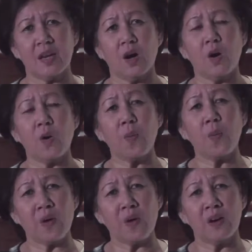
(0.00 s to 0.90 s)
of
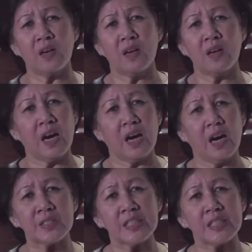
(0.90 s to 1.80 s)
war
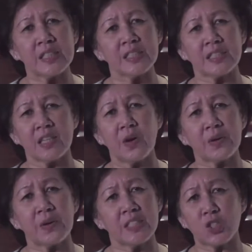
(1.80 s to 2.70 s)
haunting this
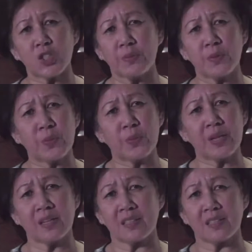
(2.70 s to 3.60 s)
already troubled
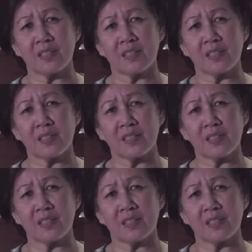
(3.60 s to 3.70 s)
world.